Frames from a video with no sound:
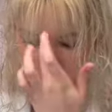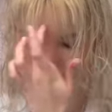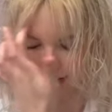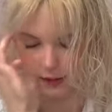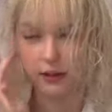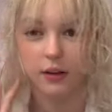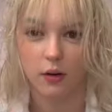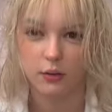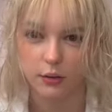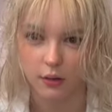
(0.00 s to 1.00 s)
I think they're
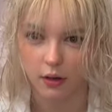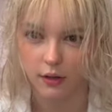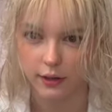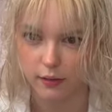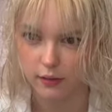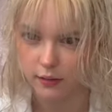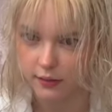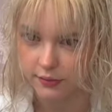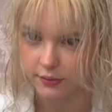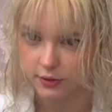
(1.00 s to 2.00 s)
also Conair.
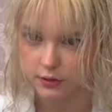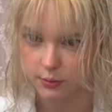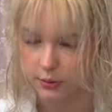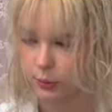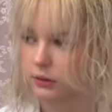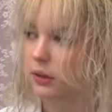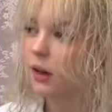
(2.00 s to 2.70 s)
They're the cheapest ones.